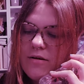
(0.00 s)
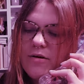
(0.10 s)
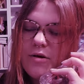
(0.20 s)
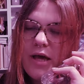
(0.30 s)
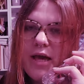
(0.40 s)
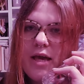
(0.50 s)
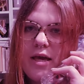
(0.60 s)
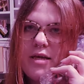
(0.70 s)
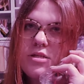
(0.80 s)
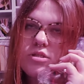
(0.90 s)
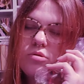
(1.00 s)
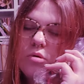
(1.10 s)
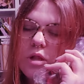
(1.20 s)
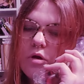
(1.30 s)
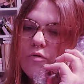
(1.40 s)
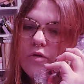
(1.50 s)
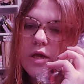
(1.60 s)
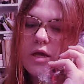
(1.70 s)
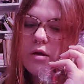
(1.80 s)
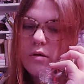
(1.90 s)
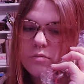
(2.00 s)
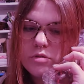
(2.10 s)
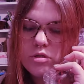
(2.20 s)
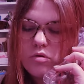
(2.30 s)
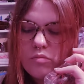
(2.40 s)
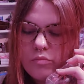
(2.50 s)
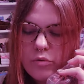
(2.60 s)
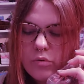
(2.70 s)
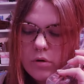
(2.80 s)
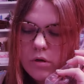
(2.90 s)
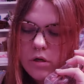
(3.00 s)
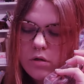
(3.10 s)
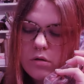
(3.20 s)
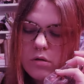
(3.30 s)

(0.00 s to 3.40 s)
Okay, just do all that over here. I'm so bored.